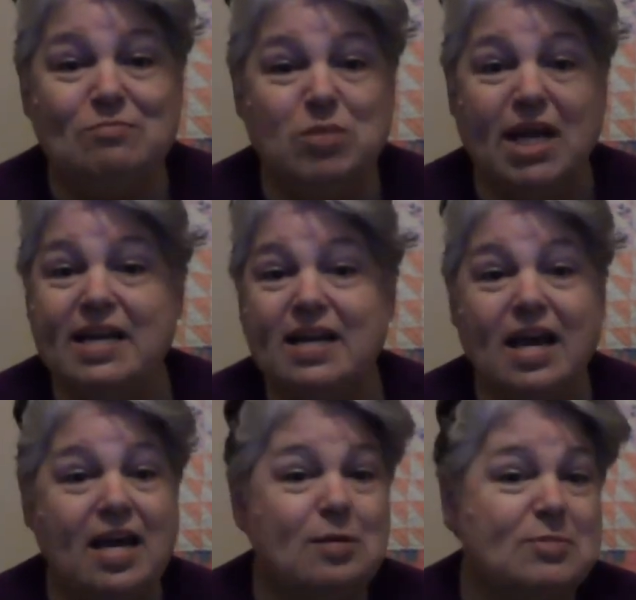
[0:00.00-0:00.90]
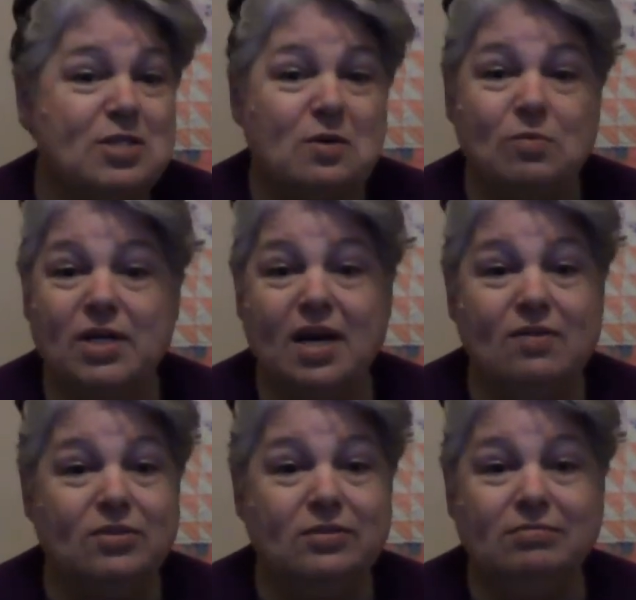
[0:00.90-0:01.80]
playing games, doing
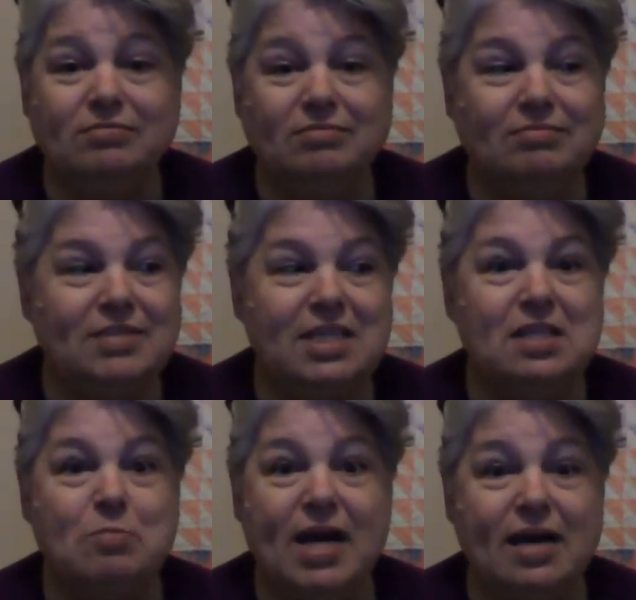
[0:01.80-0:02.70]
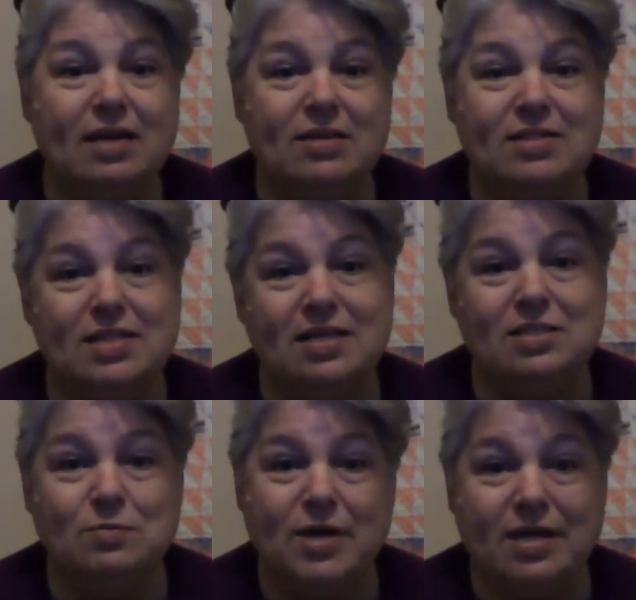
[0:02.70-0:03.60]
whatever in the back of the
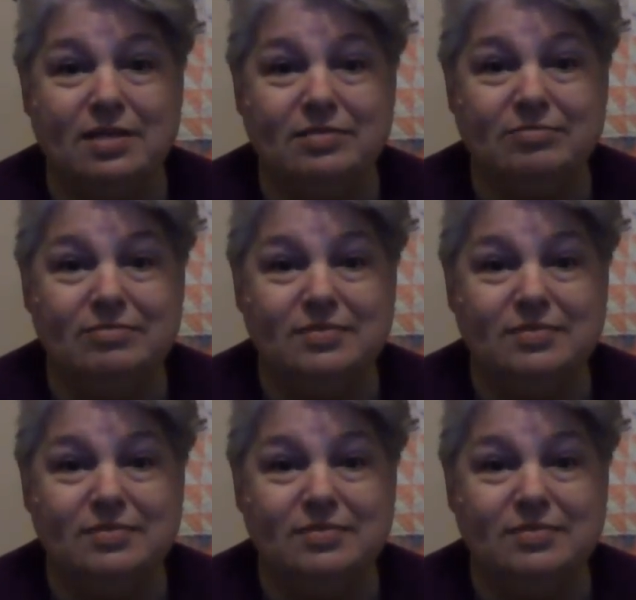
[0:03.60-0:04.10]
station wagon.